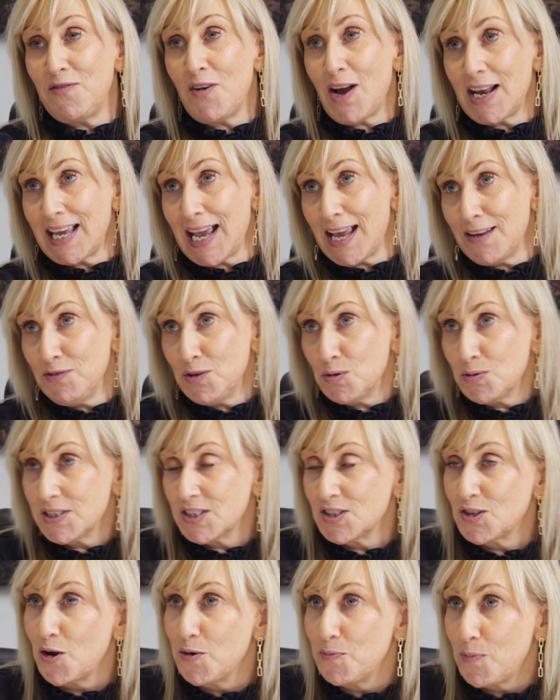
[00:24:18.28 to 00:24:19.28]
gave you a
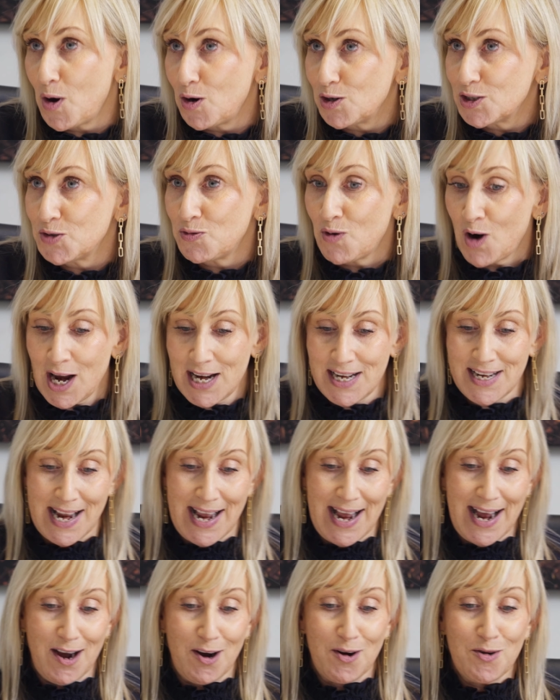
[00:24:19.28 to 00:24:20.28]
soapbox right
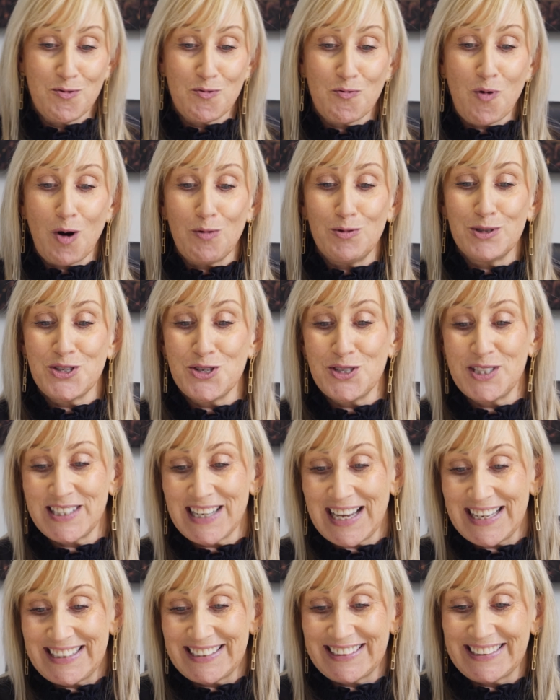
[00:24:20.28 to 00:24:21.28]
now, what would you
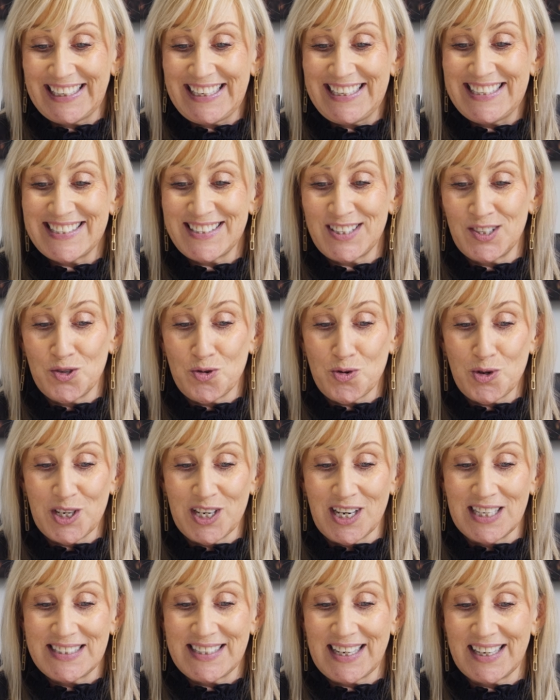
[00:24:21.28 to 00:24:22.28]
say to leaders in
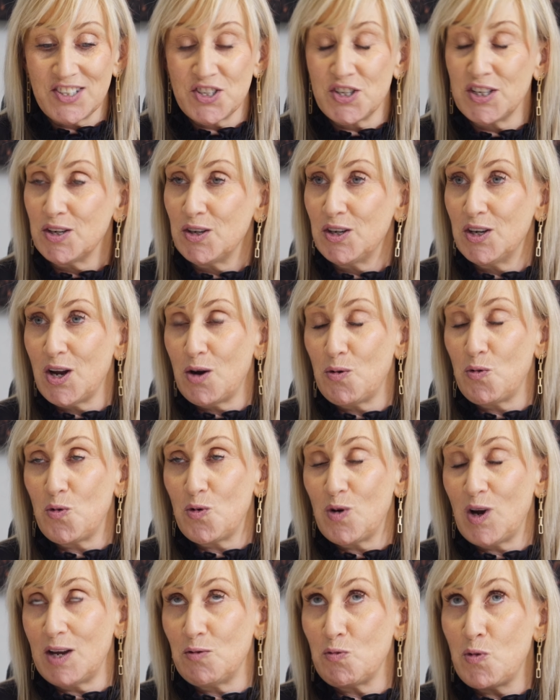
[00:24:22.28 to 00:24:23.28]
organisation
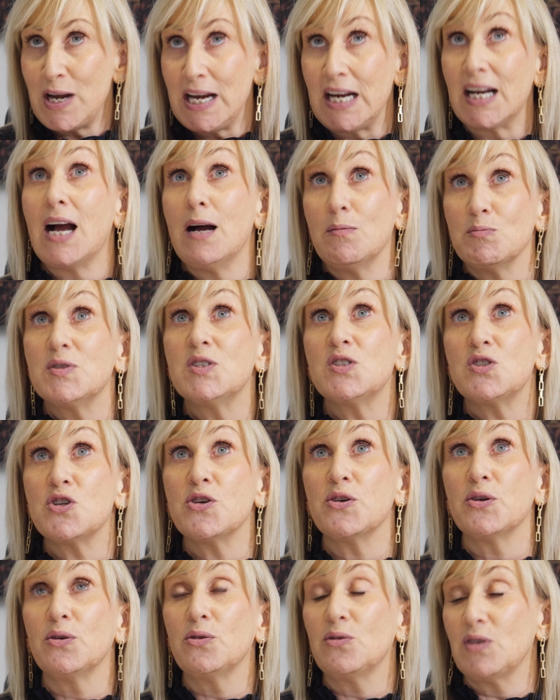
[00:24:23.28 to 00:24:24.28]
when it comes
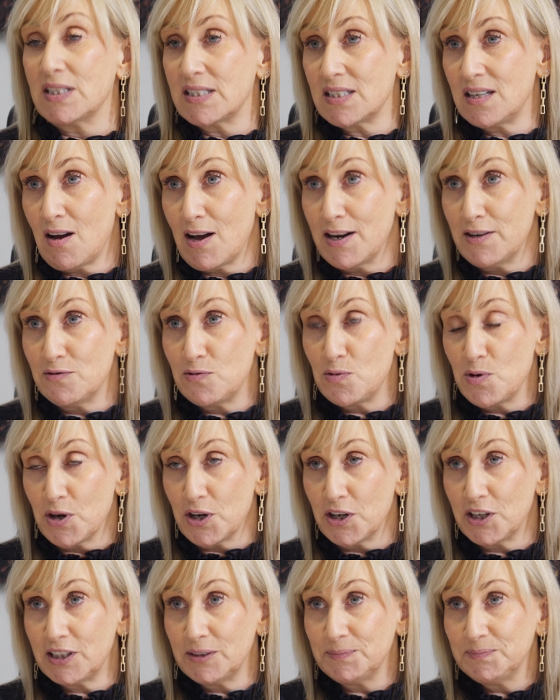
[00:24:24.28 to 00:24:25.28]
to this line of
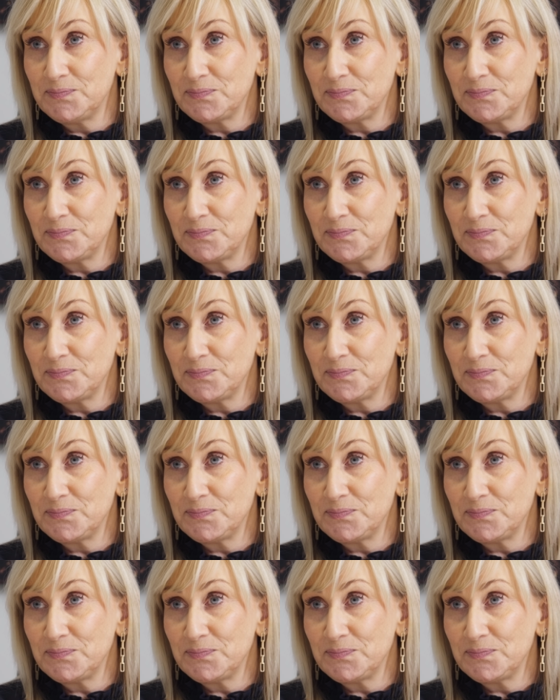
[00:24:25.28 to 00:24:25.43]
work?